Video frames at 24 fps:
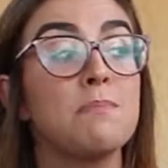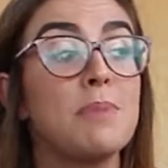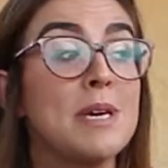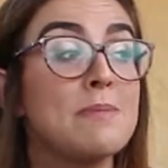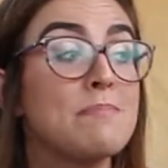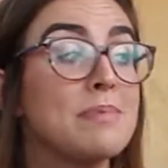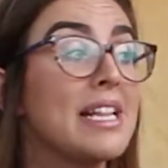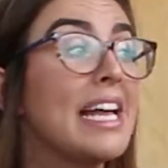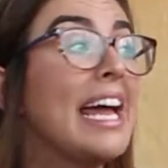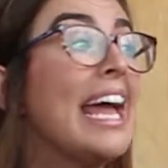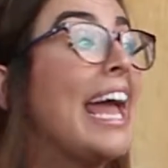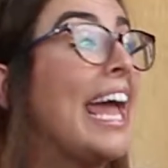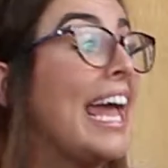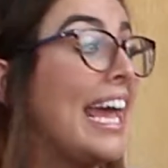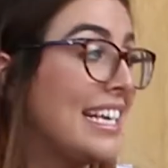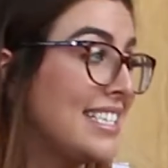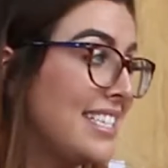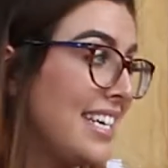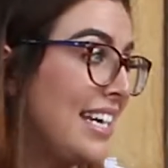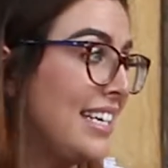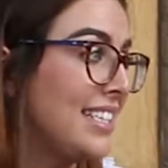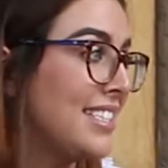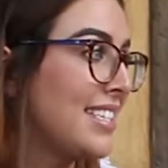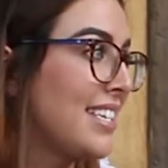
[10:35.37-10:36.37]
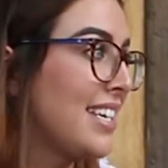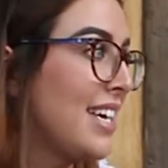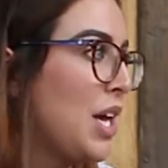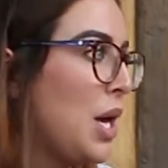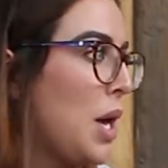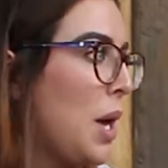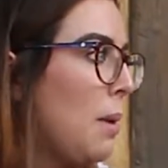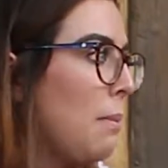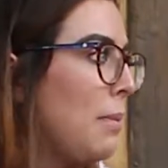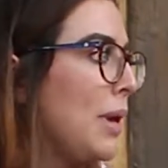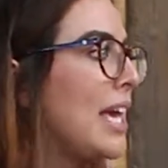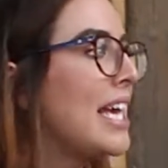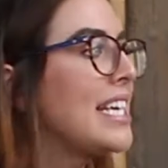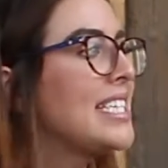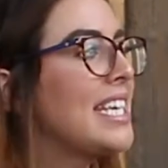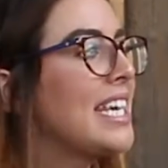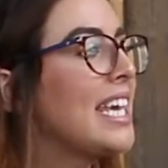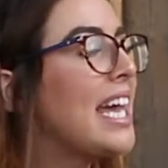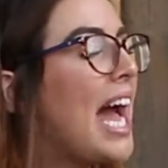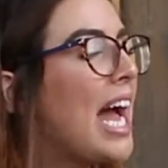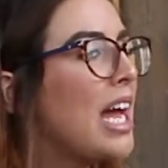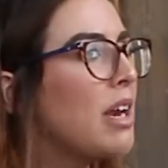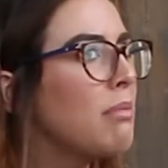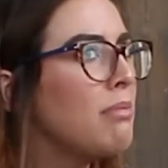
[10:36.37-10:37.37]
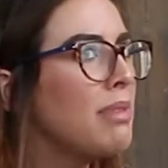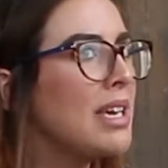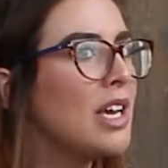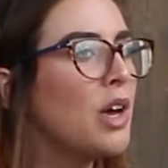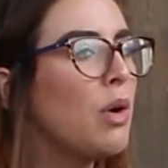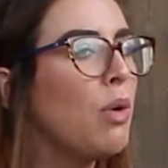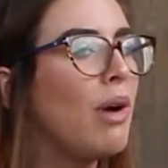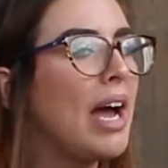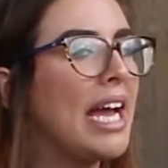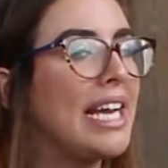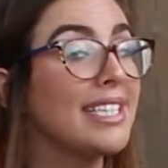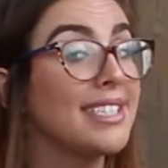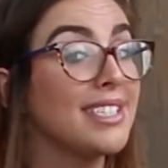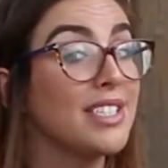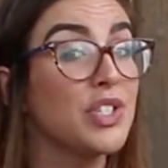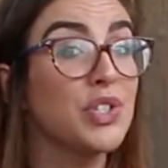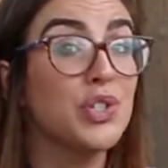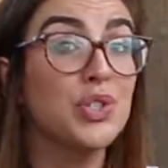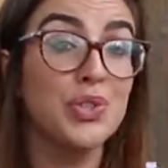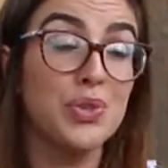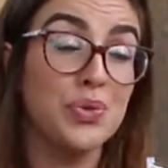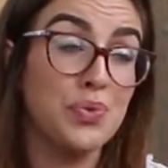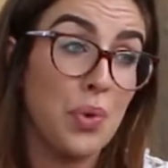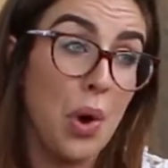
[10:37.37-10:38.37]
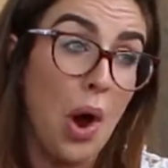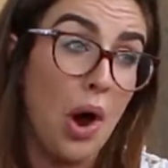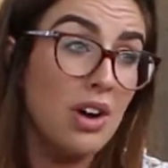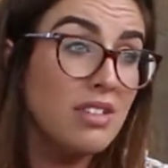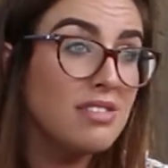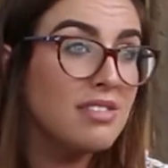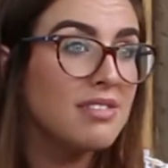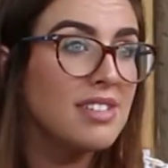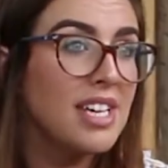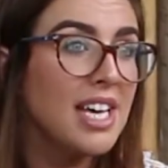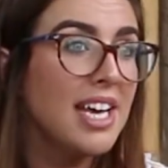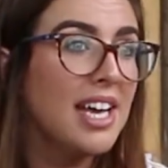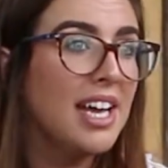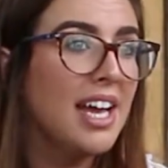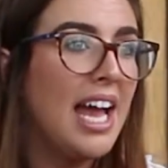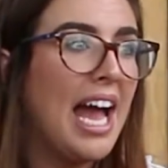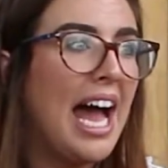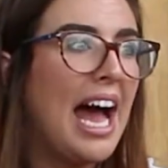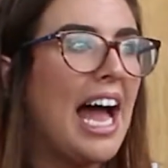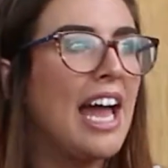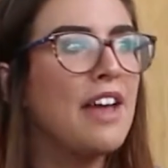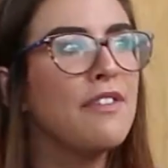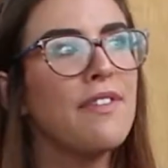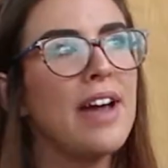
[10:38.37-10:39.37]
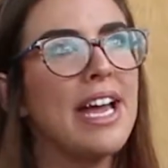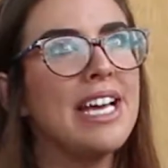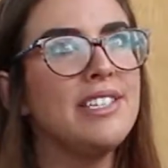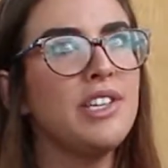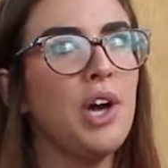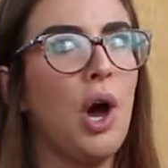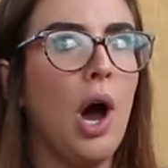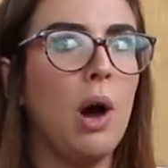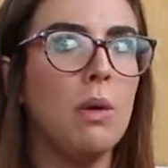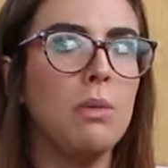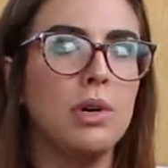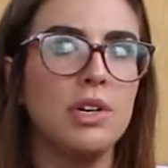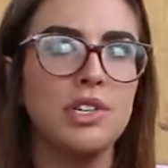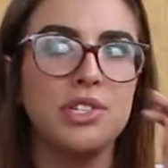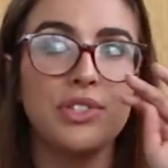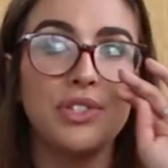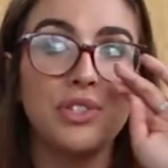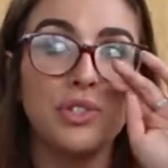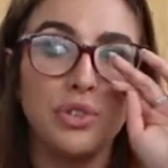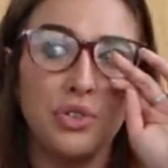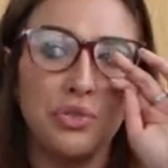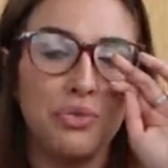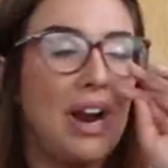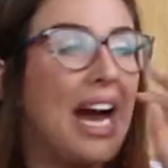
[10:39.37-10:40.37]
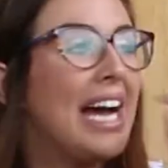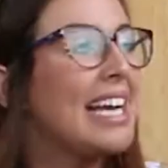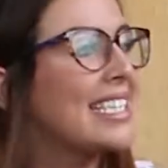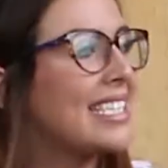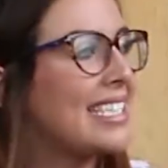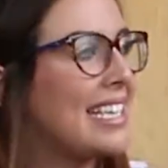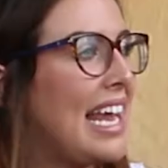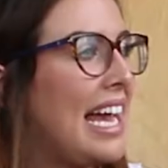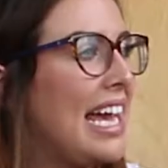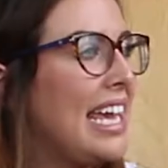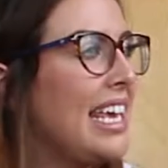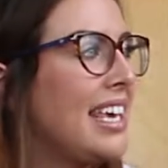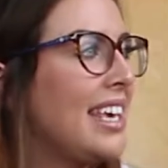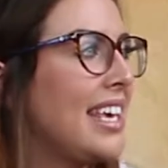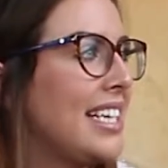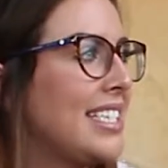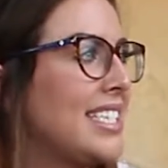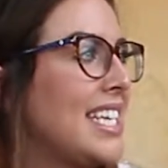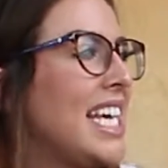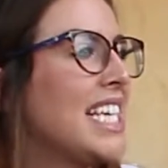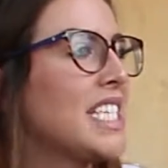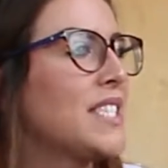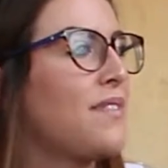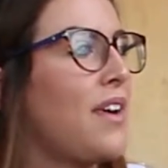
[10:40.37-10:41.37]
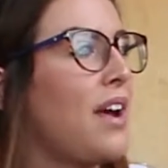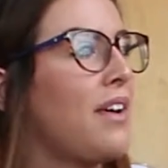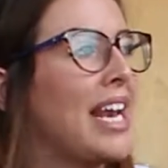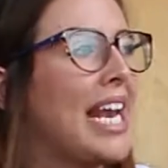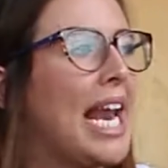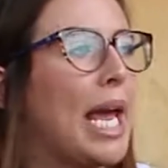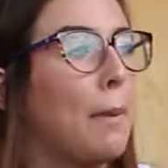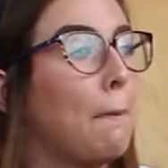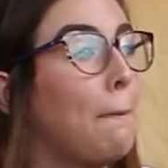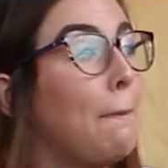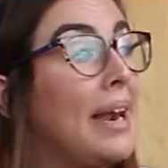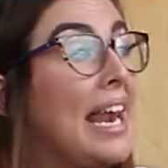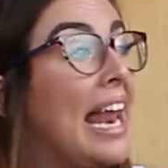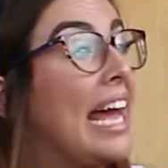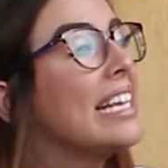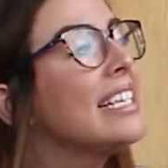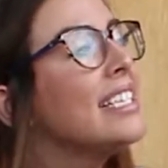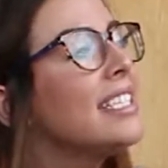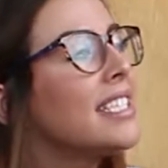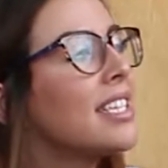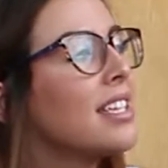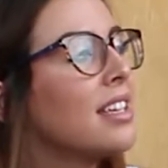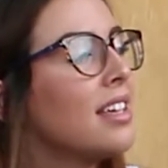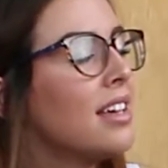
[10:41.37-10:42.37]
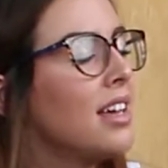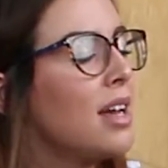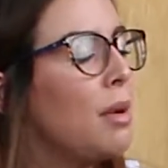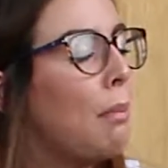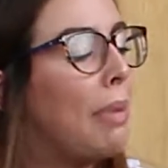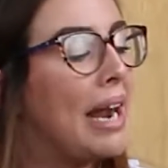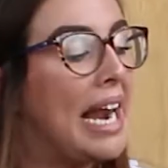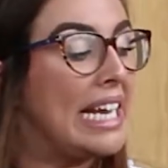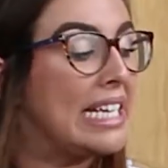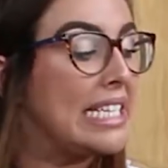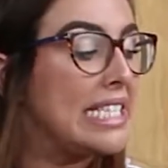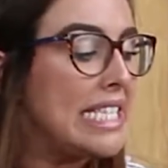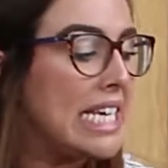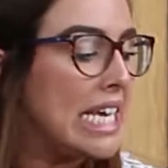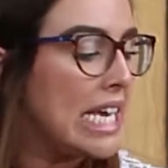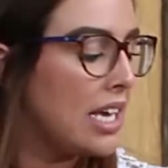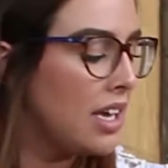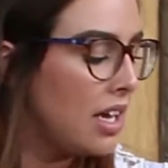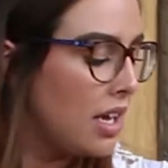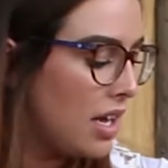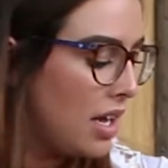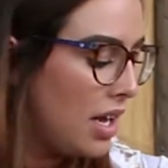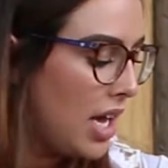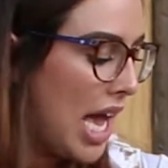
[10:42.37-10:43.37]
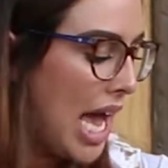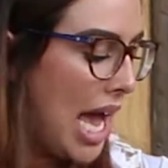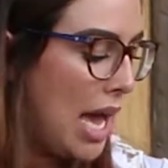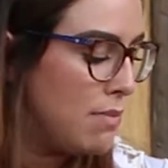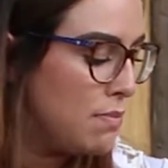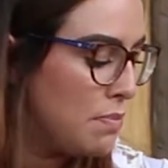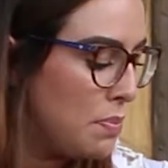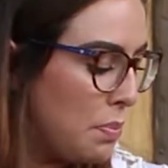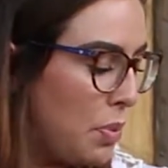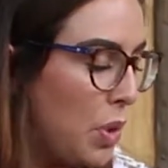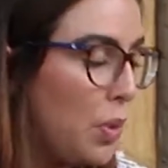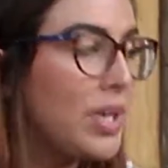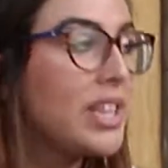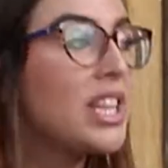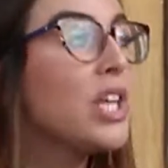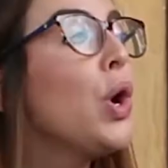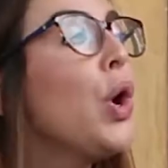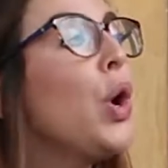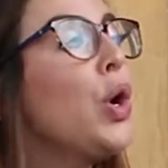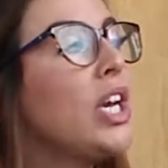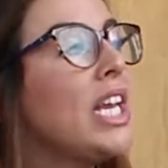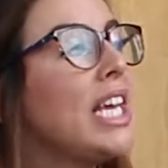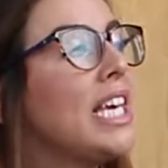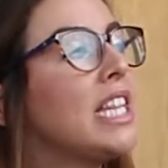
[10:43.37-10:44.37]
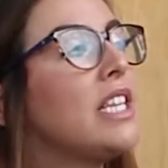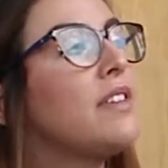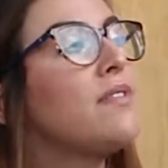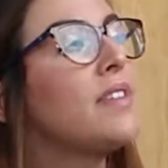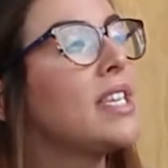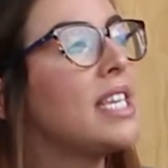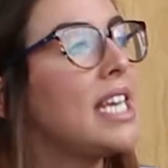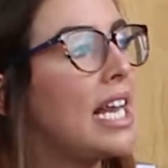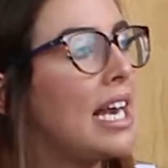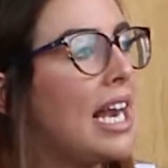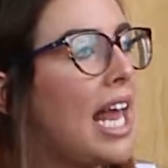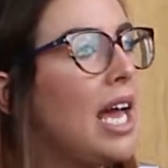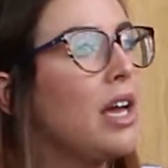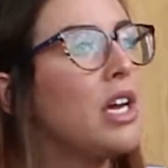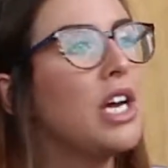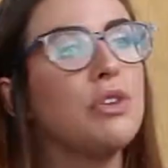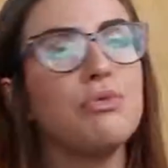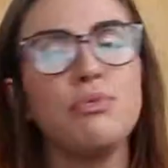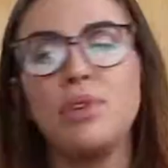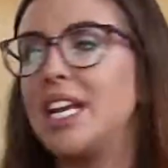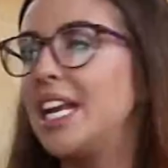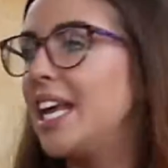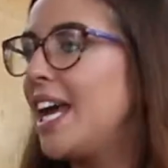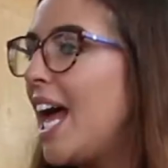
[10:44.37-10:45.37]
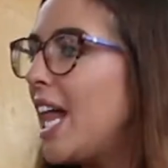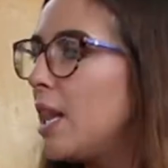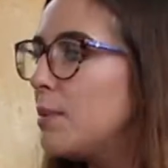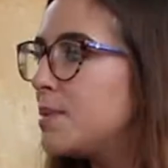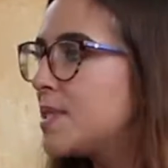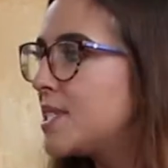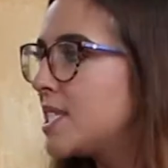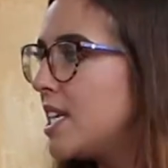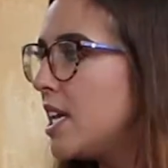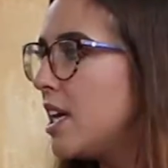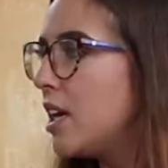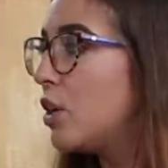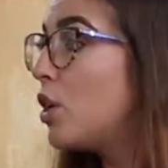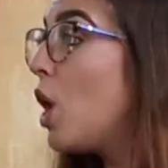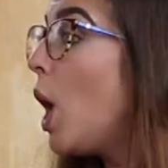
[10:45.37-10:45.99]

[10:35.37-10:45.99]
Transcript: Some people hate it because it can be quite strong I find it almost grass-like. It tastes very like plant, planty. Um, but with the honey and the vanilla, it really helps to